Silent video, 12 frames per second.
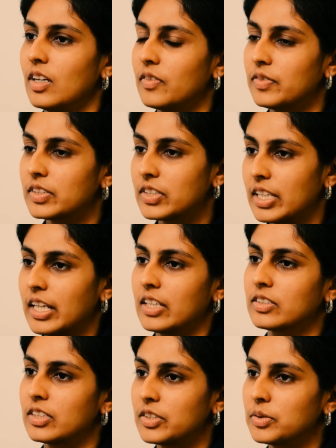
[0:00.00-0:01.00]
of a
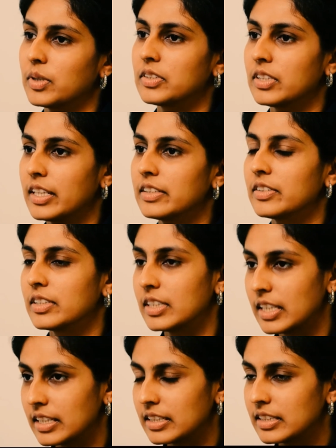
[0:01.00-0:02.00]
change that you are trying to
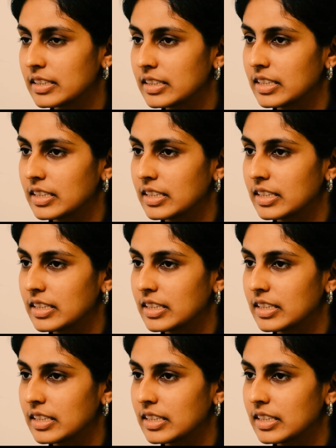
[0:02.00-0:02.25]
create.